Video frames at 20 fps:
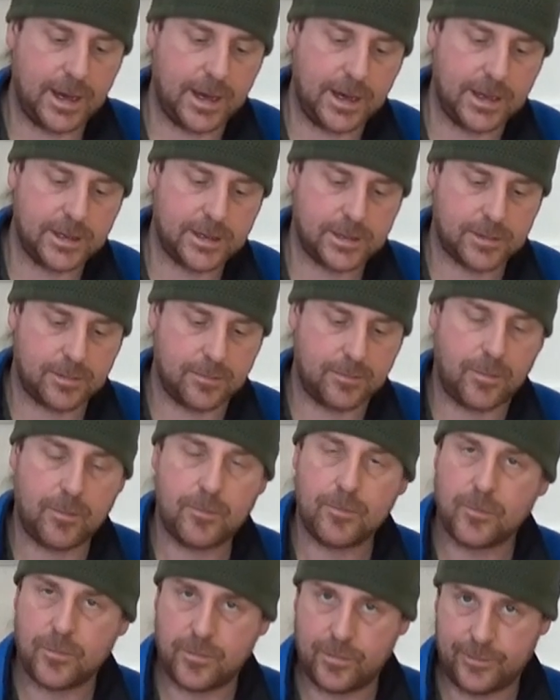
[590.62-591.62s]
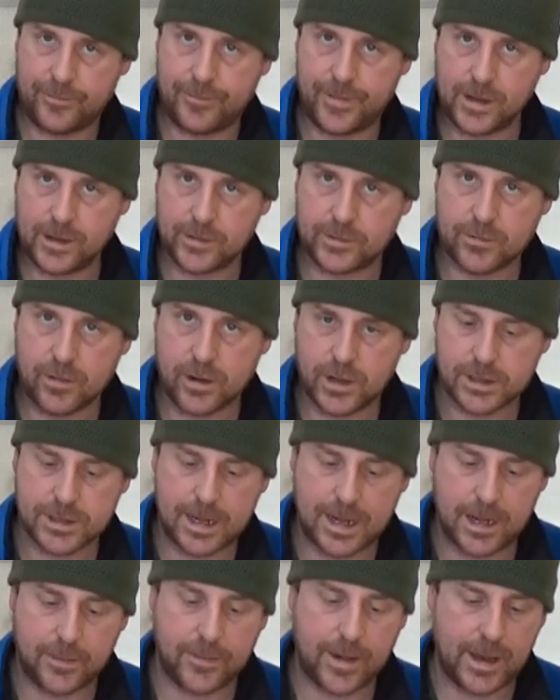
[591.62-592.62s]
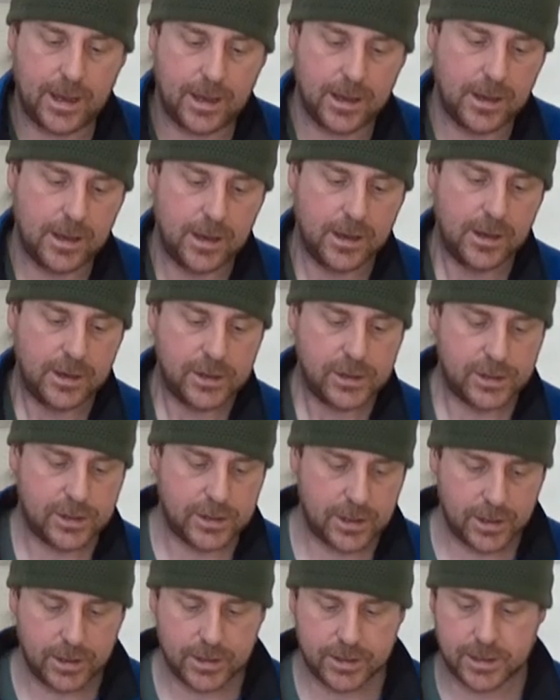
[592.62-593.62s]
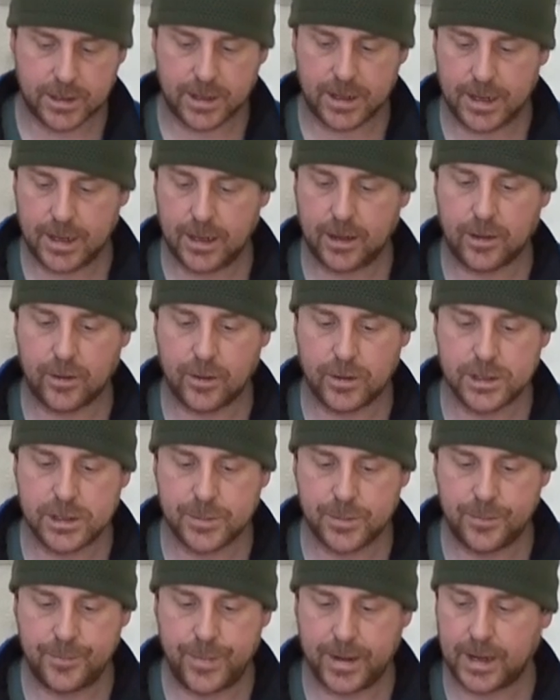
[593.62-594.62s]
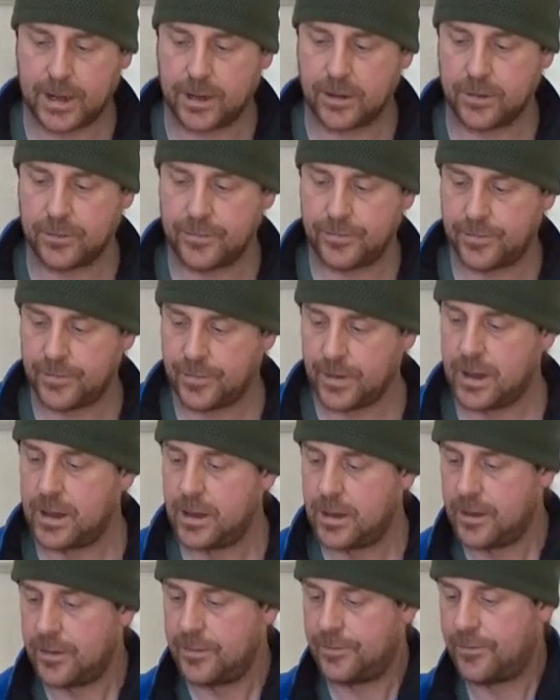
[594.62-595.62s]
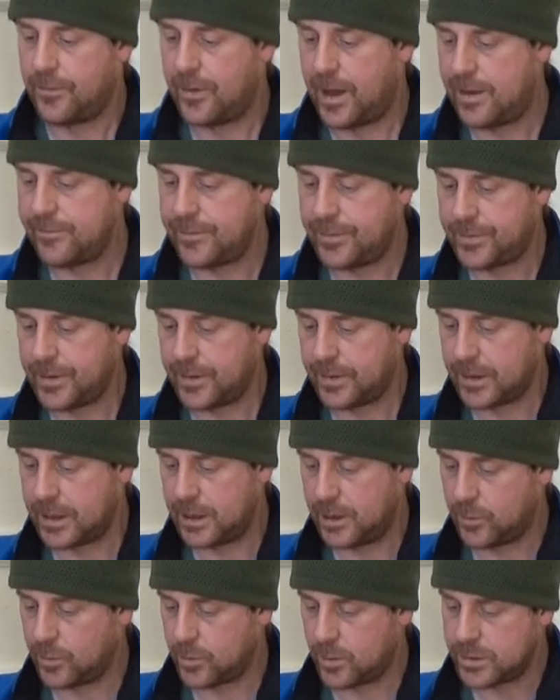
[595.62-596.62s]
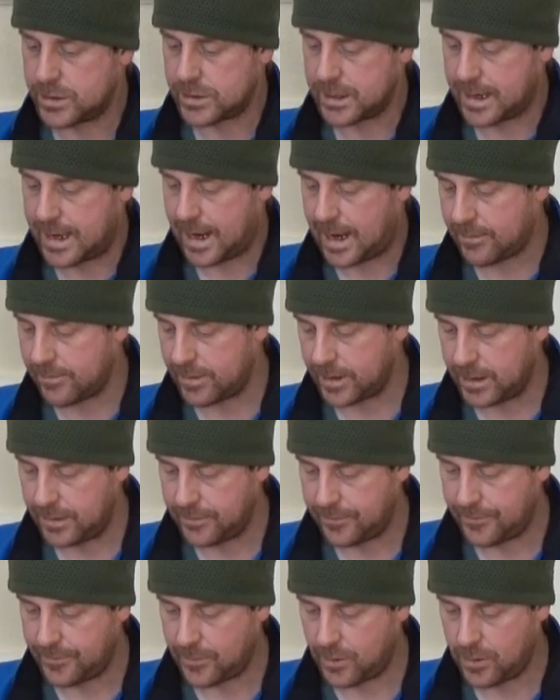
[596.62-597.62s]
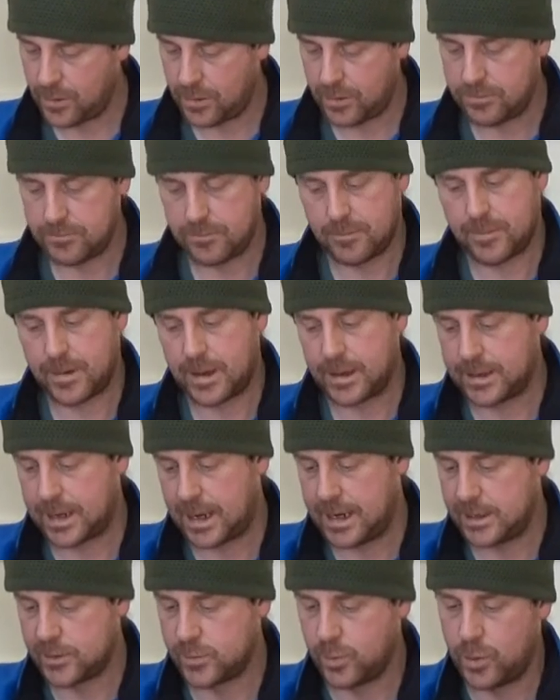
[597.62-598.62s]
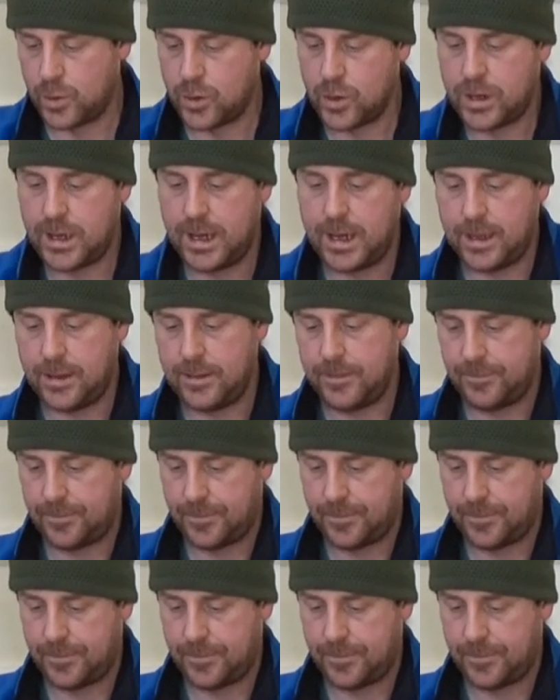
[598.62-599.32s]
is, fingers crossed anyway, certainly going to be big enough for everything that you want to carry for a day's walking